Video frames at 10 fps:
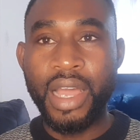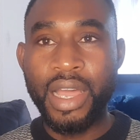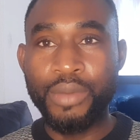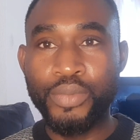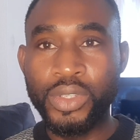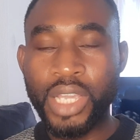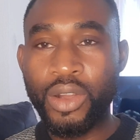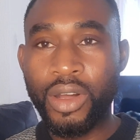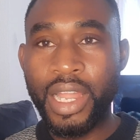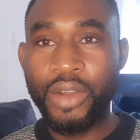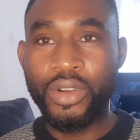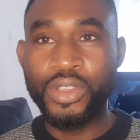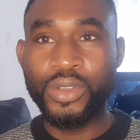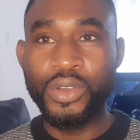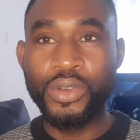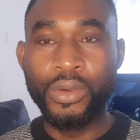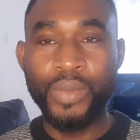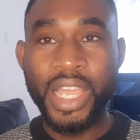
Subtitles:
and put a call across to you,